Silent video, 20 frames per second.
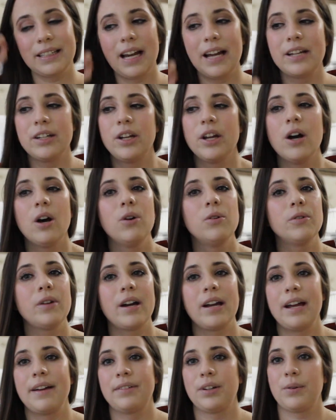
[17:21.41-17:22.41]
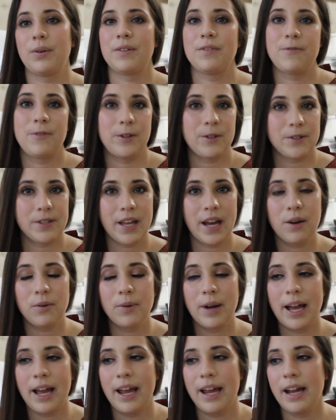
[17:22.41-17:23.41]
I know not everyone feels that
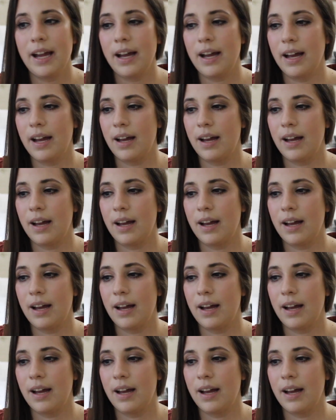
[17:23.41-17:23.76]
way,